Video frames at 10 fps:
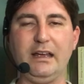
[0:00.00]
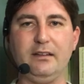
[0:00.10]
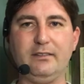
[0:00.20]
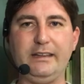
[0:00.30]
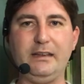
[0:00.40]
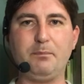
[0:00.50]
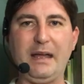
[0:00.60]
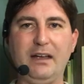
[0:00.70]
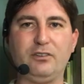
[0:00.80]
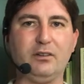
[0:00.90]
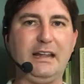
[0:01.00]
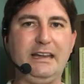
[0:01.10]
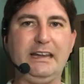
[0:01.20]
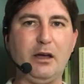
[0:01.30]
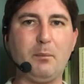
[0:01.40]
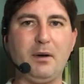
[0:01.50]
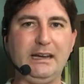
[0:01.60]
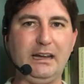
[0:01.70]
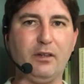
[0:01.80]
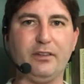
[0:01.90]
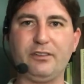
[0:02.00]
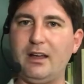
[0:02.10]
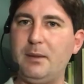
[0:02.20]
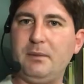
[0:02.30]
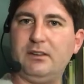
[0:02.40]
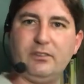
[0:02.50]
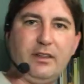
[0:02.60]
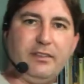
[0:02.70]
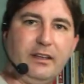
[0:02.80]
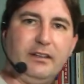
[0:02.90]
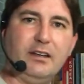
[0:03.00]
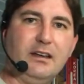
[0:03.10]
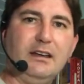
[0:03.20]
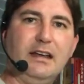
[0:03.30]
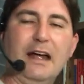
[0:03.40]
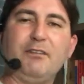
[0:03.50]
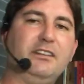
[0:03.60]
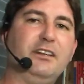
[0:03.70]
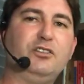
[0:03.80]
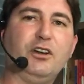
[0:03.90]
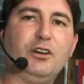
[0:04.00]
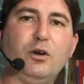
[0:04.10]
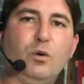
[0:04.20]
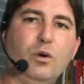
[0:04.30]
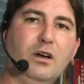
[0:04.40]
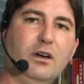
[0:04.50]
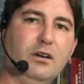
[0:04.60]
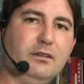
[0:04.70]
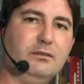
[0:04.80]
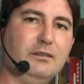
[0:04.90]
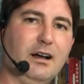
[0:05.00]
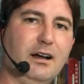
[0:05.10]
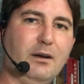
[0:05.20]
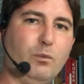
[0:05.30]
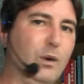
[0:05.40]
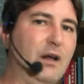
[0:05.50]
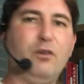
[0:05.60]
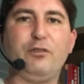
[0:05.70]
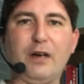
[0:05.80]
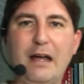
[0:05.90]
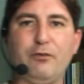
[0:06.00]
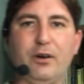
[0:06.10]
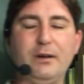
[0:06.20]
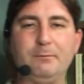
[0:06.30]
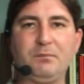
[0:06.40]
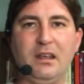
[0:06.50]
and the banks are lending out money all the time because they think everything's going to go uh, well forever.